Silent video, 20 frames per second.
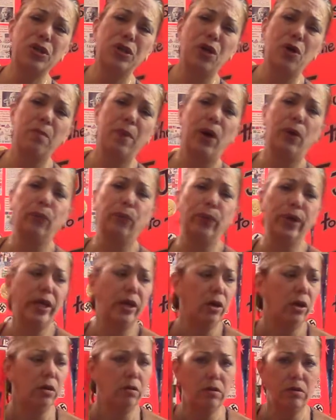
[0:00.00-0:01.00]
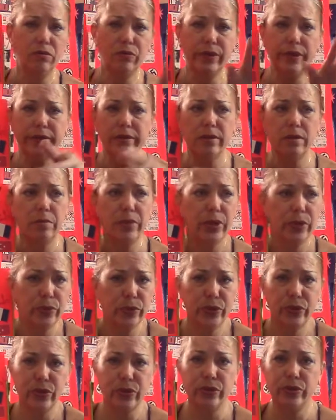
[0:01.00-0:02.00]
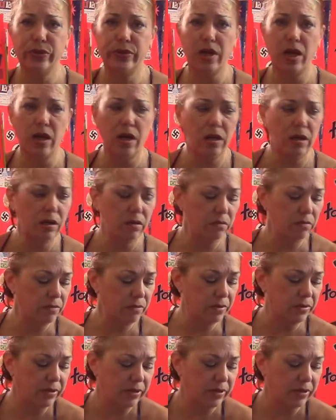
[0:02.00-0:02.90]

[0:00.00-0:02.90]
about RICO. In fact, somebody was just saying, he